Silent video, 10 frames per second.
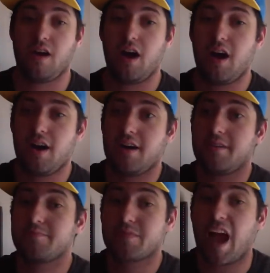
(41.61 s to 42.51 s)

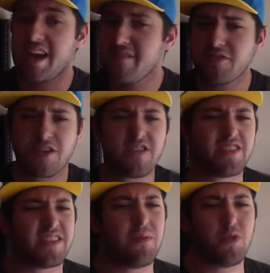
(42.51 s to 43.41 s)
I even heard
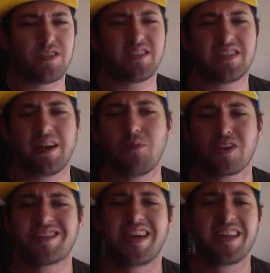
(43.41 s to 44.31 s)
someone
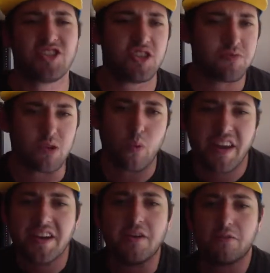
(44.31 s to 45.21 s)
somewhere say that she was a
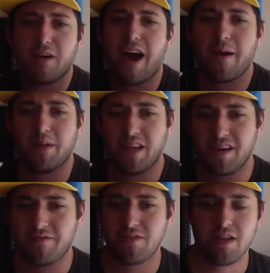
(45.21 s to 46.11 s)
Windu, I
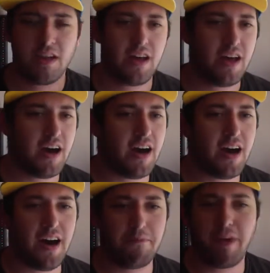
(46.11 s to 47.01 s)
believe.
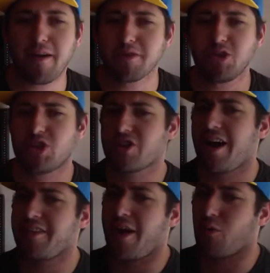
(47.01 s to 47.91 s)
I'm not really sure
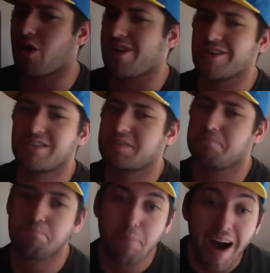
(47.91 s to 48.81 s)
how that
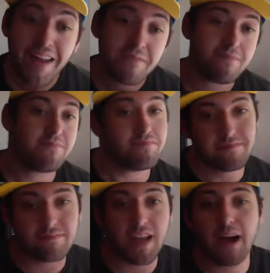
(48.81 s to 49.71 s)
works, but
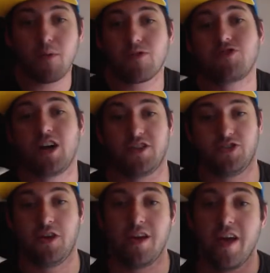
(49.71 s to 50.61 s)
I won't judge.